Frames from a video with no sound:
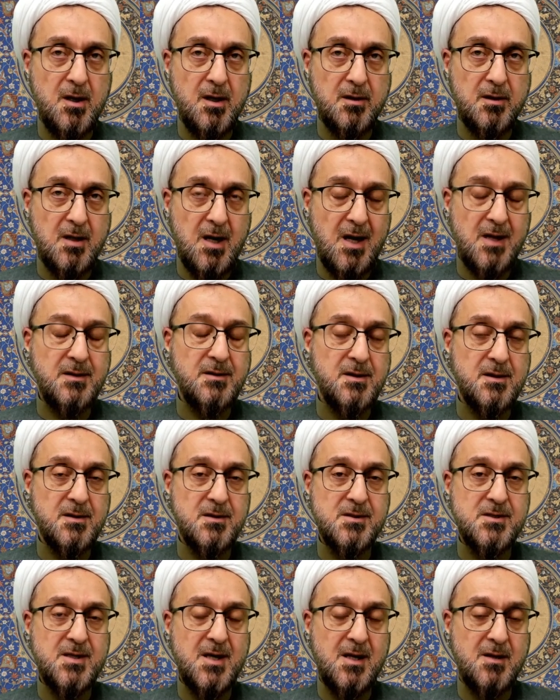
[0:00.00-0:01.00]

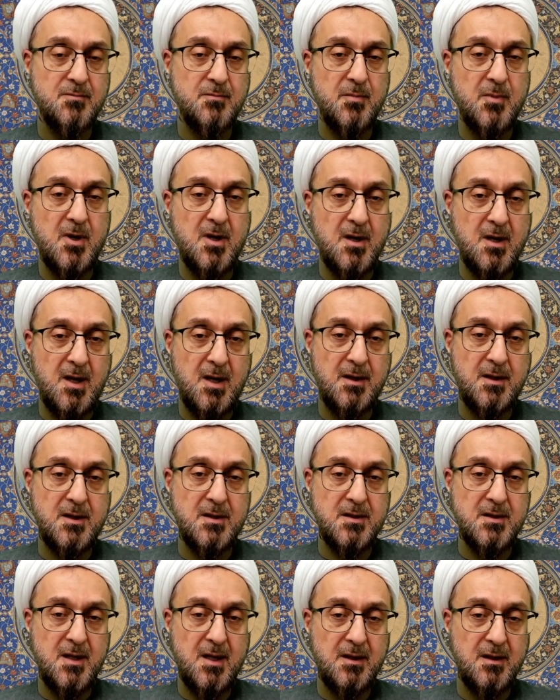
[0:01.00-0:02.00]
guidance
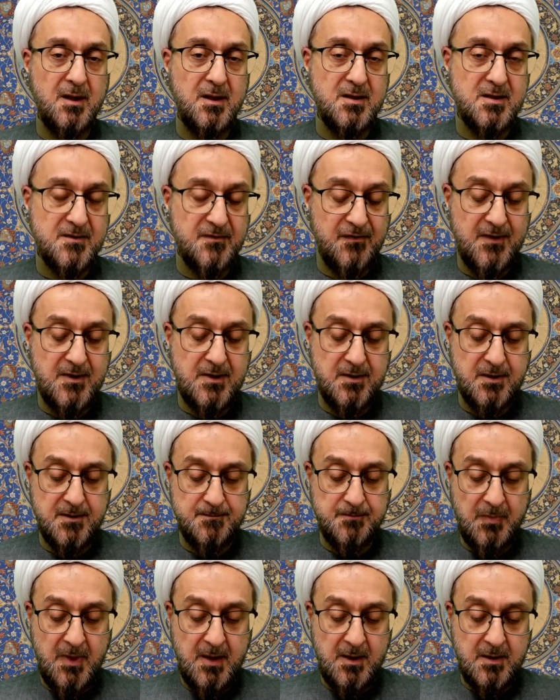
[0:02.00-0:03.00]
and his faith,
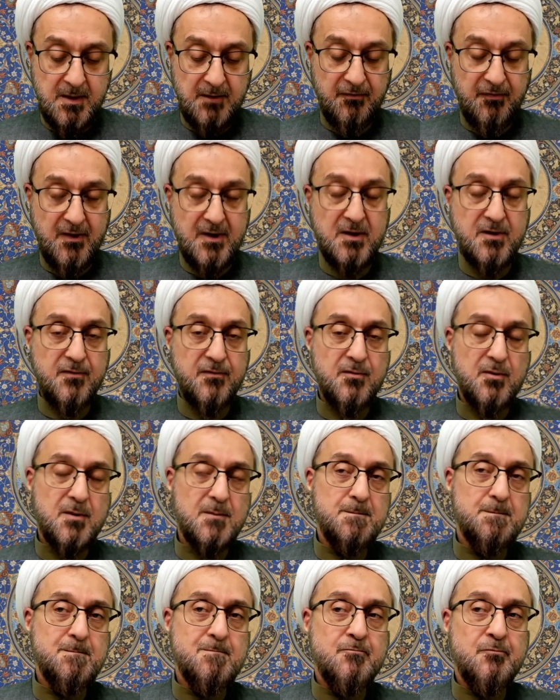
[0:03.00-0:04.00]
the faithful.
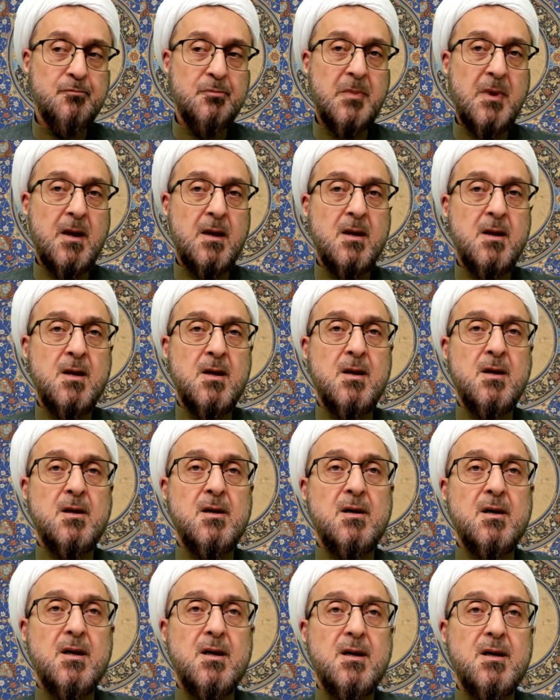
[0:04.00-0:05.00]

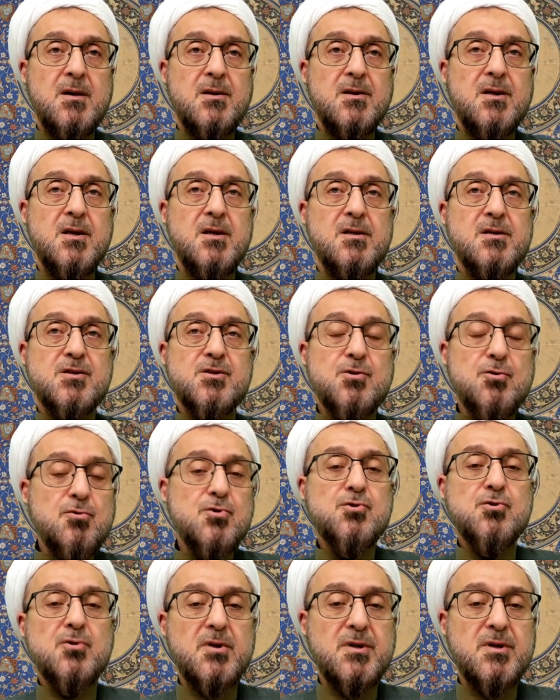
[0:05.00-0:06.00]
The
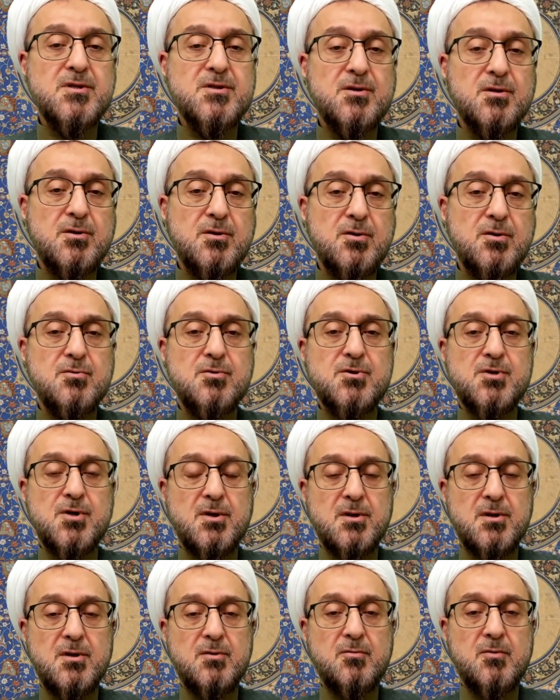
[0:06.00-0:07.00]
social
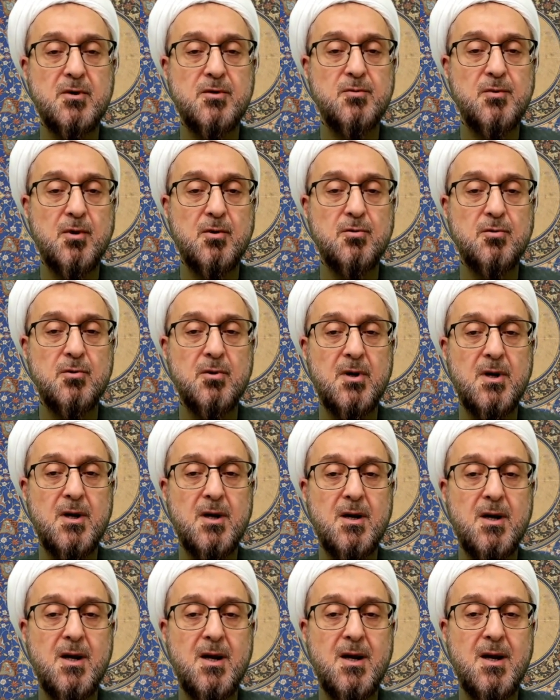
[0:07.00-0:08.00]
institution, what we call
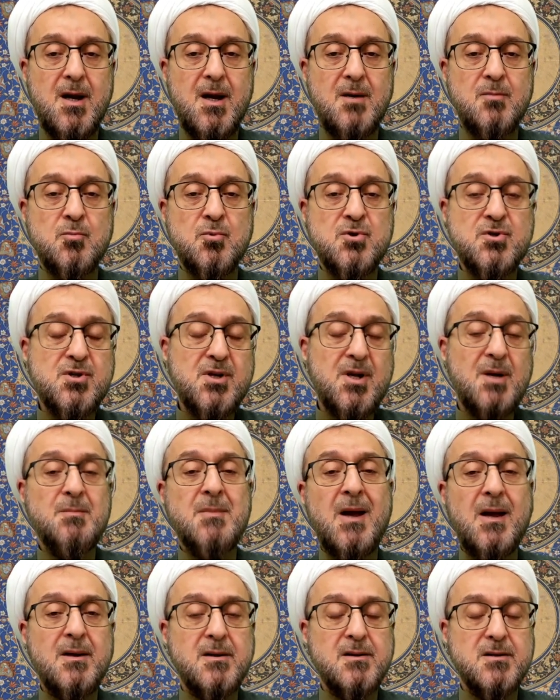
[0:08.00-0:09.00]
al-mujtama'
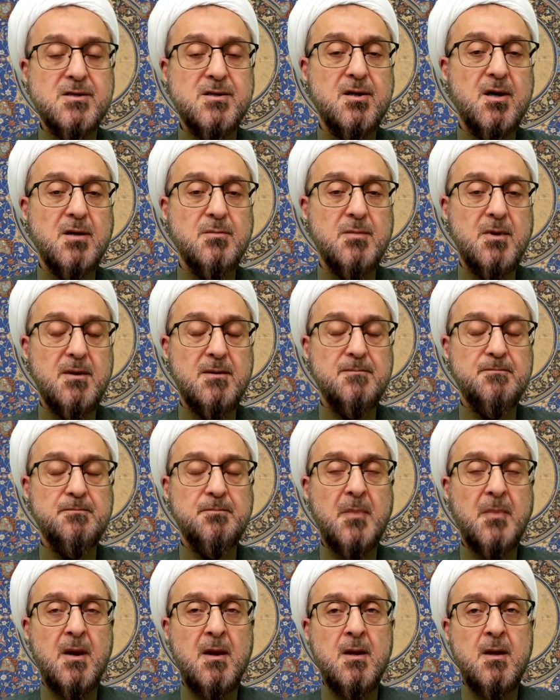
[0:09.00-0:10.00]
al-Islami,
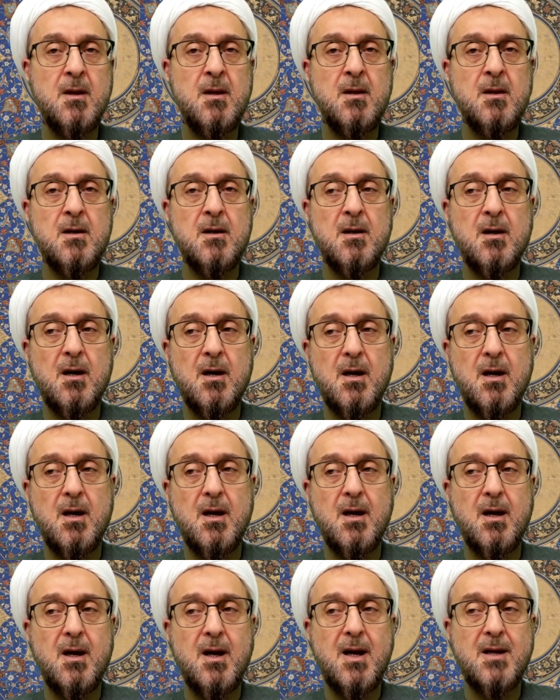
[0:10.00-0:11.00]

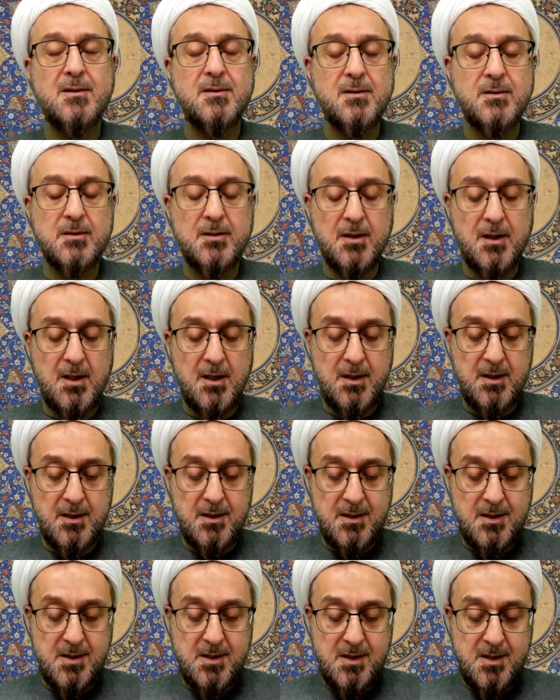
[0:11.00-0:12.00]
and
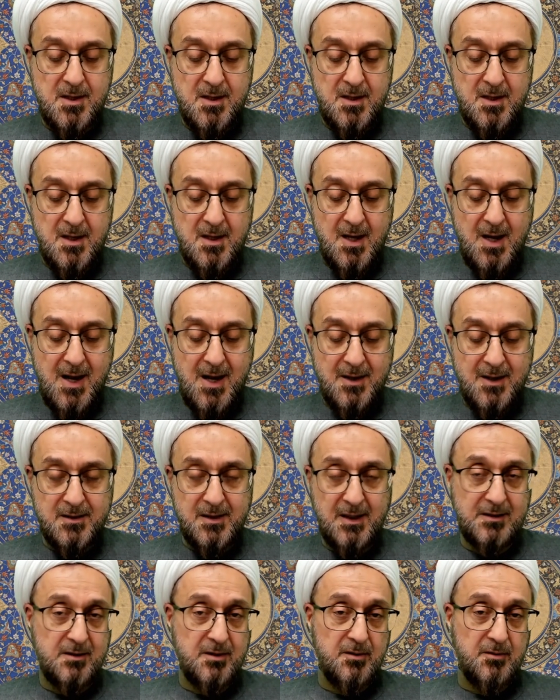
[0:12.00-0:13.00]

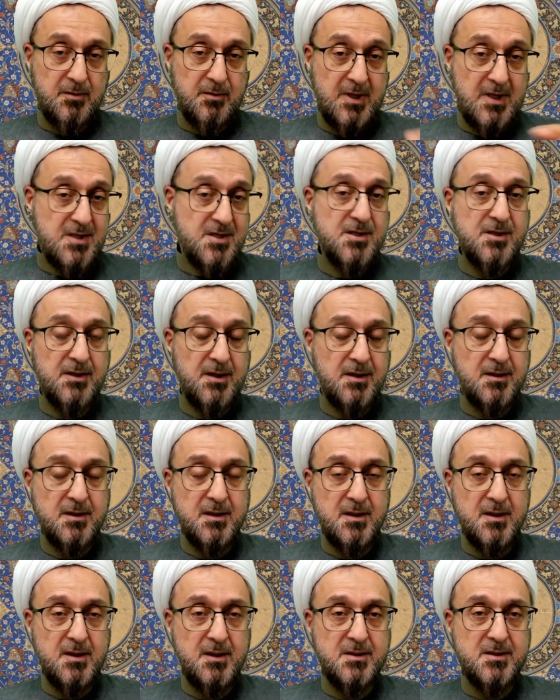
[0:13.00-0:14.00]
that rested
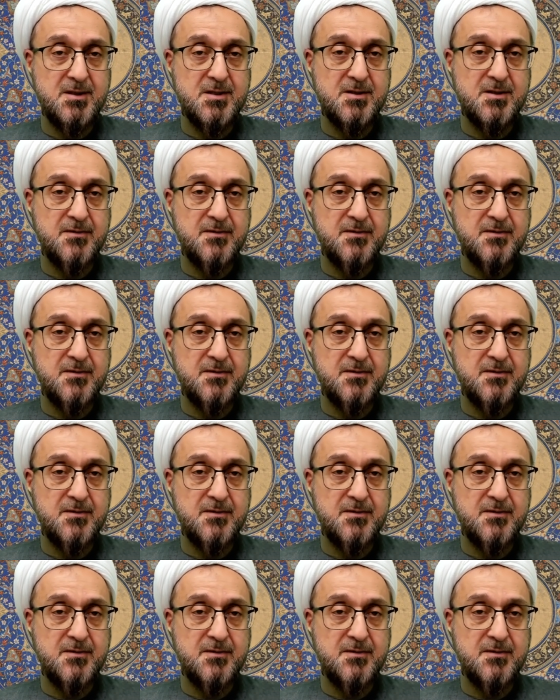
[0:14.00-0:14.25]
its